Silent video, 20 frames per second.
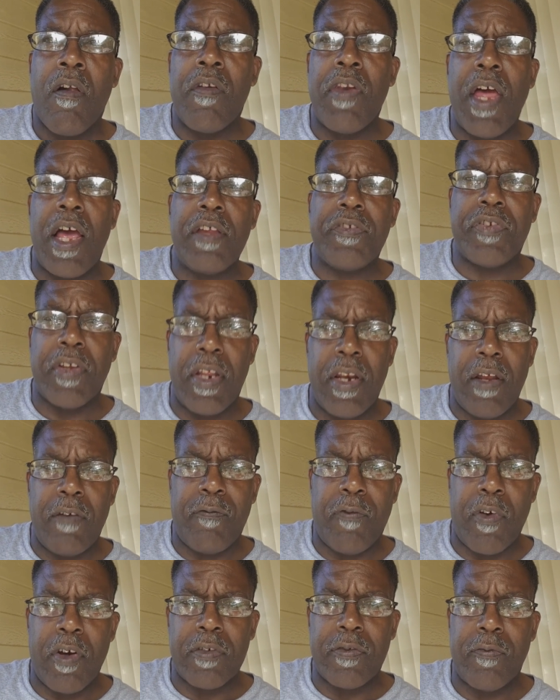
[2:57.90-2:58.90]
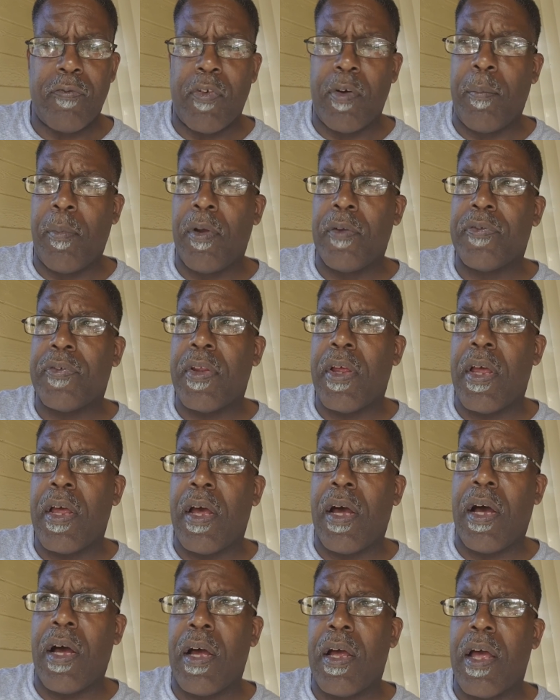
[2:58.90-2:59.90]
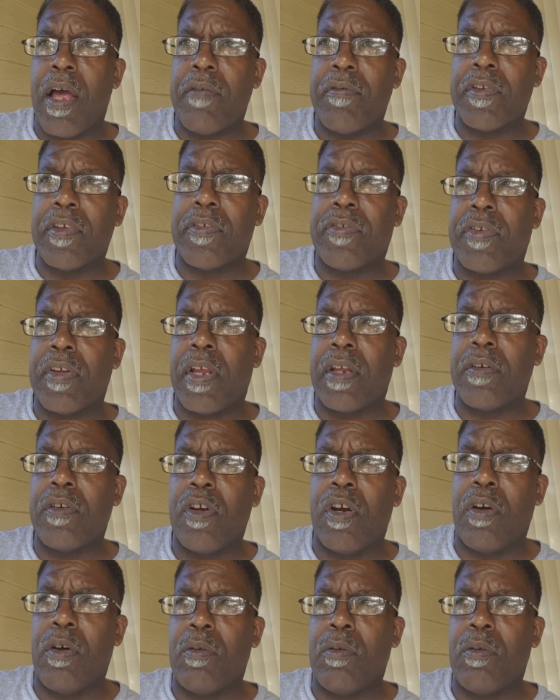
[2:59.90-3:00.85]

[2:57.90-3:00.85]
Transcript: And I say that first and foremost, having said,